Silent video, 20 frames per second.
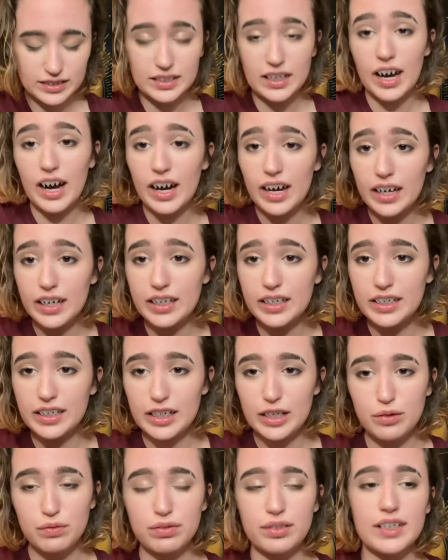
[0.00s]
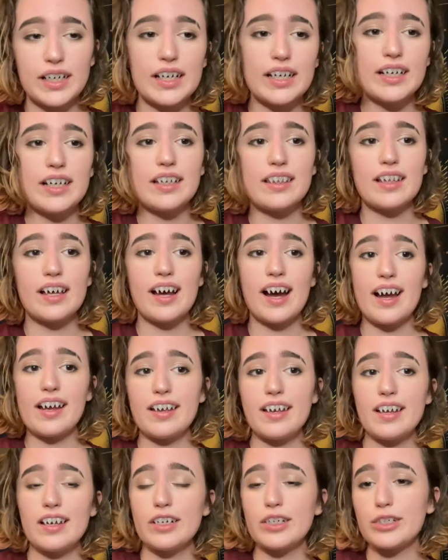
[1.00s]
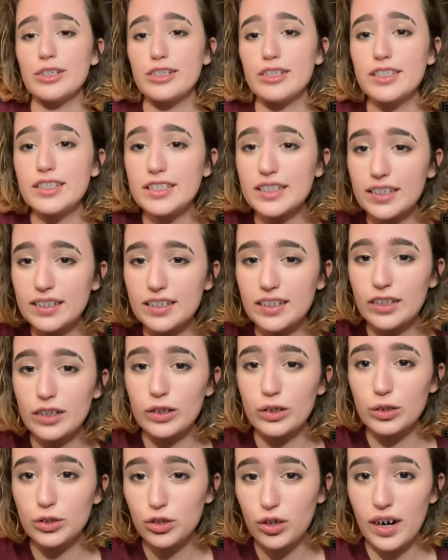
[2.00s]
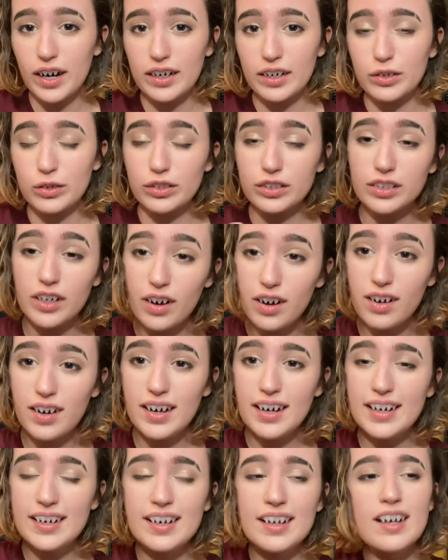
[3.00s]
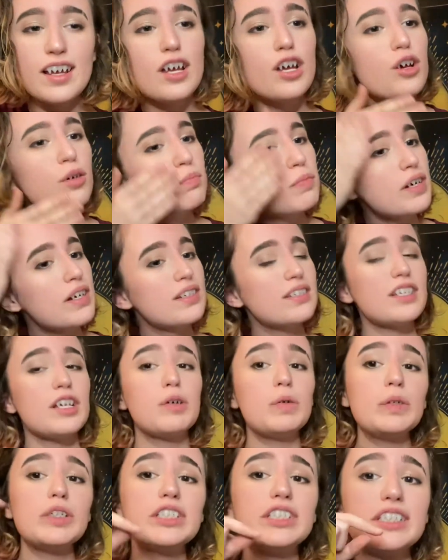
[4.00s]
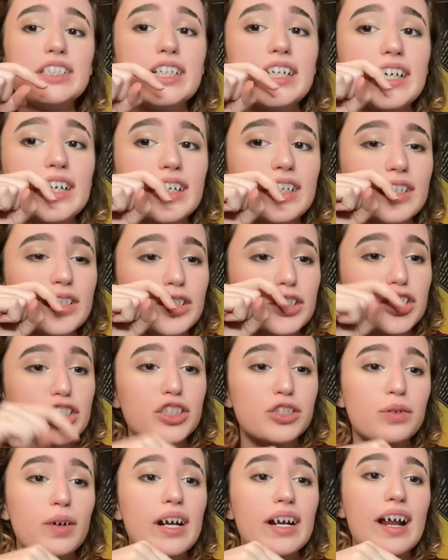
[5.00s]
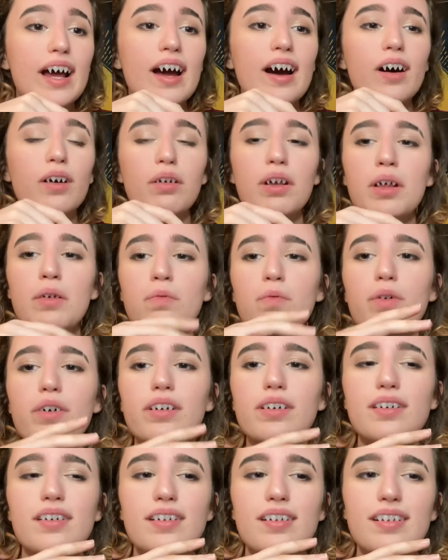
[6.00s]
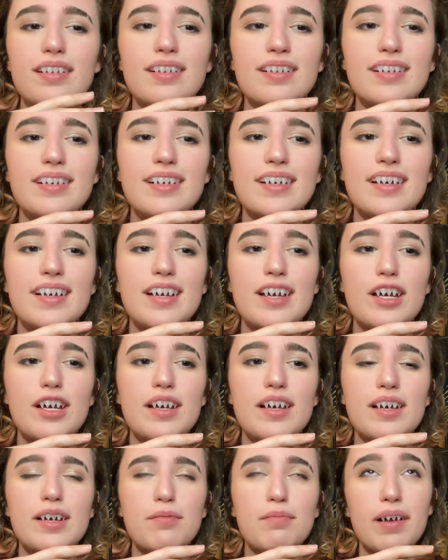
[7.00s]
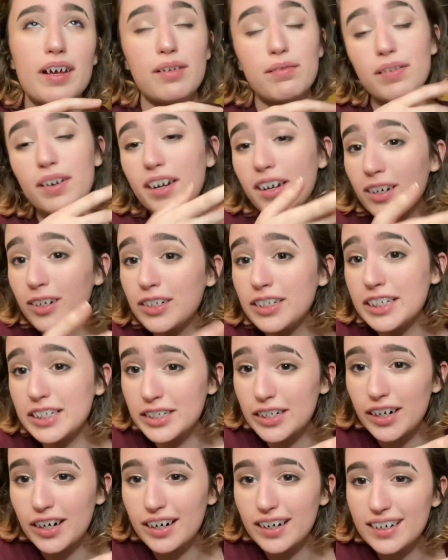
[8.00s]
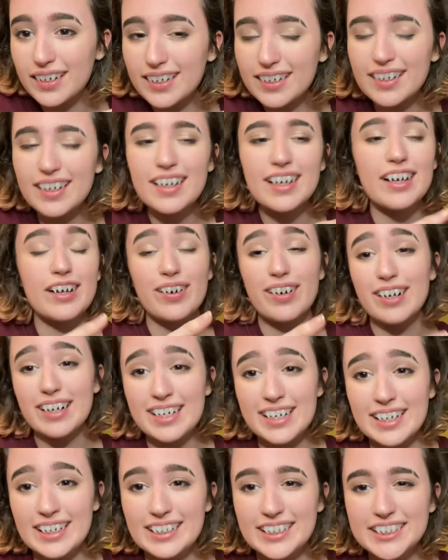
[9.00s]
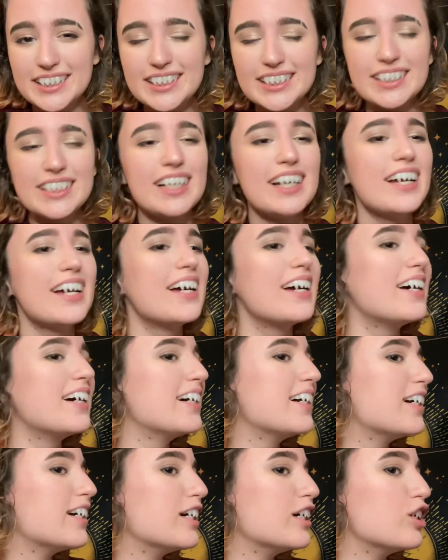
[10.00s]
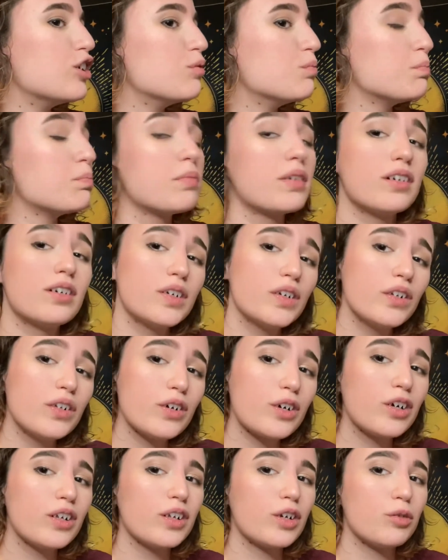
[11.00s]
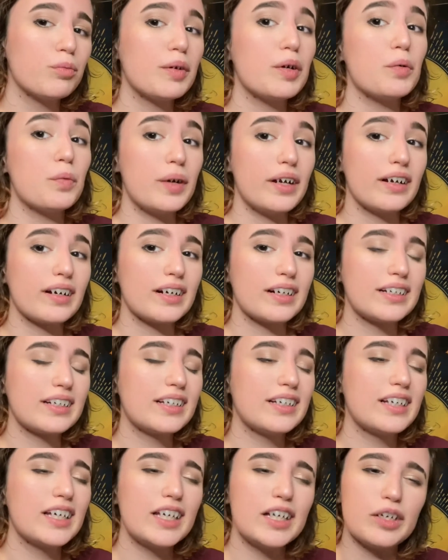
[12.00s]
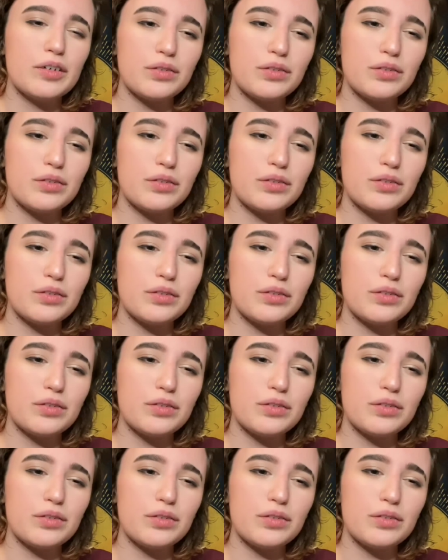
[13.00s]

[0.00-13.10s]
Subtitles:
I keep forgetting that I can't just stick the little triangles on because they will stick straight out and will make it very hard to talk. It already is, but it'll look a little bit weird if,